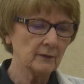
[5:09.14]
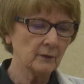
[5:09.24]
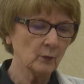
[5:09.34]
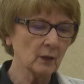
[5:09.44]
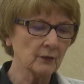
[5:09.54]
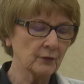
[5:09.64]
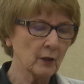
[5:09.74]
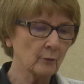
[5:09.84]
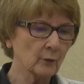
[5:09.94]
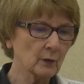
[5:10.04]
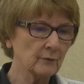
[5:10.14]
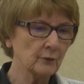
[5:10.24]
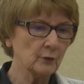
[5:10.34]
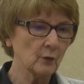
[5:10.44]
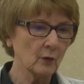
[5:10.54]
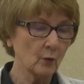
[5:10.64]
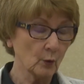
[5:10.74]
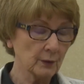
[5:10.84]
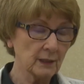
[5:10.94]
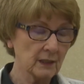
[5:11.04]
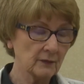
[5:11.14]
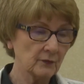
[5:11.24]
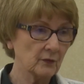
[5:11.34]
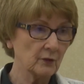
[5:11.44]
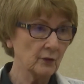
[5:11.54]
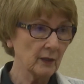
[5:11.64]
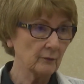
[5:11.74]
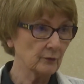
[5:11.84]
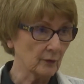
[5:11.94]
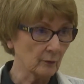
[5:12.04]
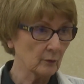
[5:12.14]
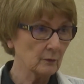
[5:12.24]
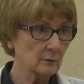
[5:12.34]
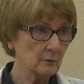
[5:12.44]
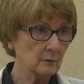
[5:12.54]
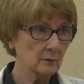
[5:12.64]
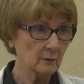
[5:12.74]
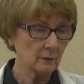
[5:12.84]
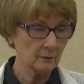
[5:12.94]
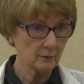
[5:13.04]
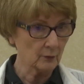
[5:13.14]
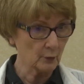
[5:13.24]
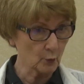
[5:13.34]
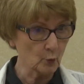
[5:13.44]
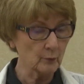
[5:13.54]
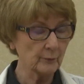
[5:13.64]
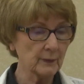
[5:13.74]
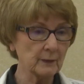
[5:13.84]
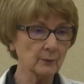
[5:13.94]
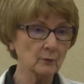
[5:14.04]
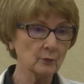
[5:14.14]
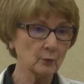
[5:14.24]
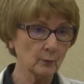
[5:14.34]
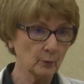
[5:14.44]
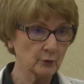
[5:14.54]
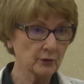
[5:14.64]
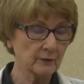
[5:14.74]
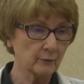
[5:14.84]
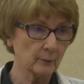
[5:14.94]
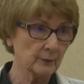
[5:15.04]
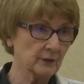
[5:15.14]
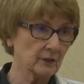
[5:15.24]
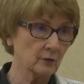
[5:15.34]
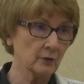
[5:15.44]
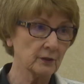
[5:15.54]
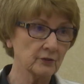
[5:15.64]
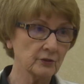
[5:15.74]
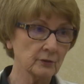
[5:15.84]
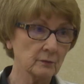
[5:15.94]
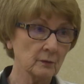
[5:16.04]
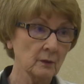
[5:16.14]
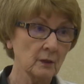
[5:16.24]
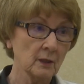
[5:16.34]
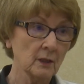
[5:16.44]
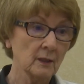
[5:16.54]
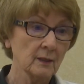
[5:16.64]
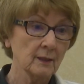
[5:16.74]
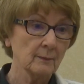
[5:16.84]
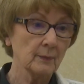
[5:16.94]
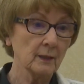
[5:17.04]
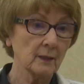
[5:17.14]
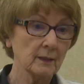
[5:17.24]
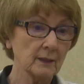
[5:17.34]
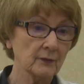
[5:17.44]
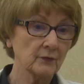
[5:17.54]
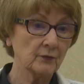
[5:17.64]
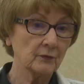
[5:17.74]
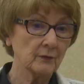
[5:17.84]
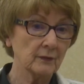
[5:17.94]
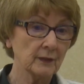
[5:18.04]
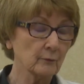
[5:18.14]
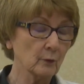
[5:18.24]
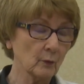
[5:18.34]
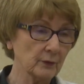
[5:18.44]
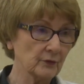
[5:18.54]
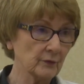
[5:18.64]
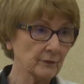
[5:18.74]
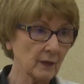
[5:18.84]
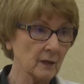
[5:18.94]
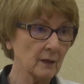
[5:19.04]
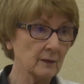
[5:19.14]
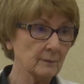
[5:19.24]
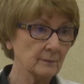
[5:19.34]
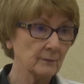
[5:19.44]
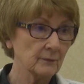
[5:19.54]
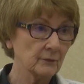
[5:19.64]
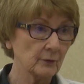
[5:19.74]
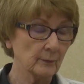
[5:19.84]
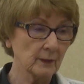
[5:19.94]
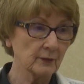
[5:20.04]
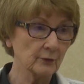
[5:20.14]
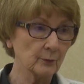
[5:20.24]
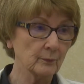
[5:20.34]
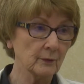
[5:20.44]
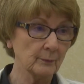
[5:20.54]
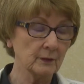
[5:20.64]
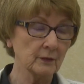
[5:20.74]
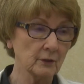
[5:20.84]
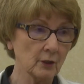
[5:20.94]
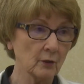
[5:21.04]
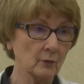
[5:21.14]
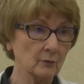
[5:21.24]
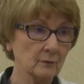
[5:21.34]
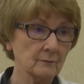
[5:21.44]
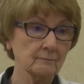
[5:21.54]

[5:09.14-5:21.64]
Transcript: Well, it's helpful if you are organized and you have several or a group of people who are pushing for a particular issue, but it's never a waste of time to make your opinion known